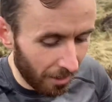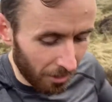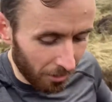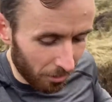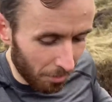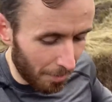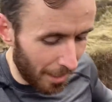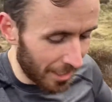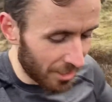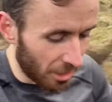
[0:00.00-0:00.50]
doing
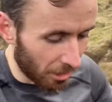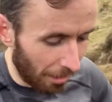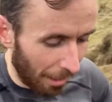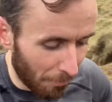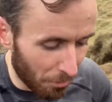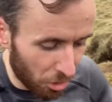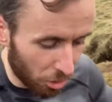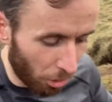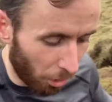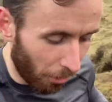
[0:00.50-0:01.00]
my Instagram
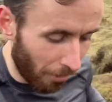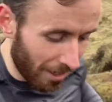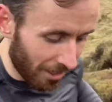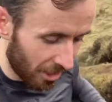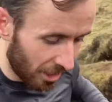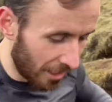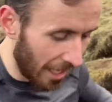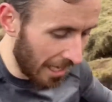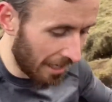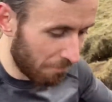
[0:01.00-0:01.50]
stories,
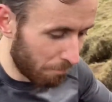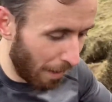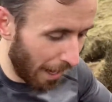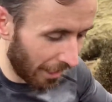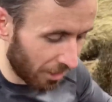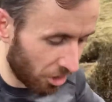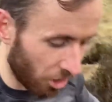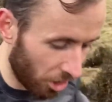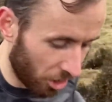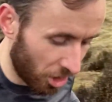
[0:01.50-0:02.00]
taking
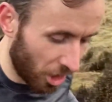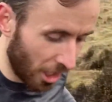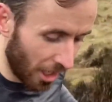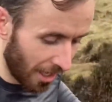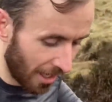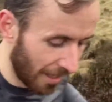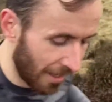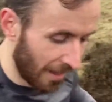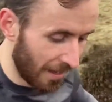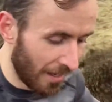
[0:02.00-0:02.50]
pictures,
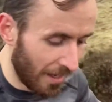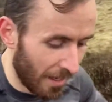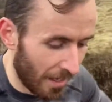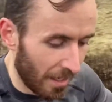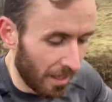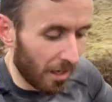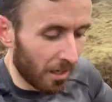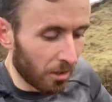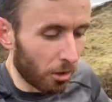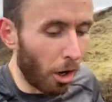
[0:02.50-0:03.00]

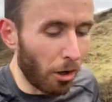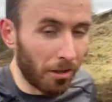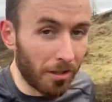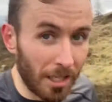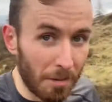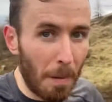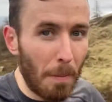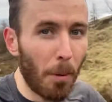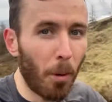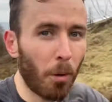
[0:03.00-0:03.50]
talking to
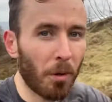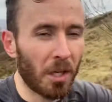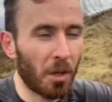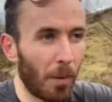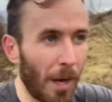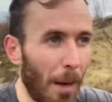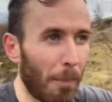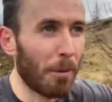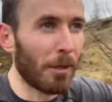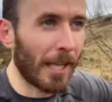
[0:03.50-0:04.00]
people on the way
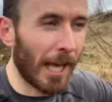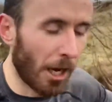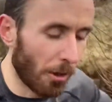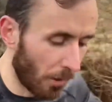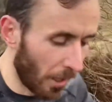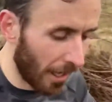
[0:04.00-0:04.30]
up and down,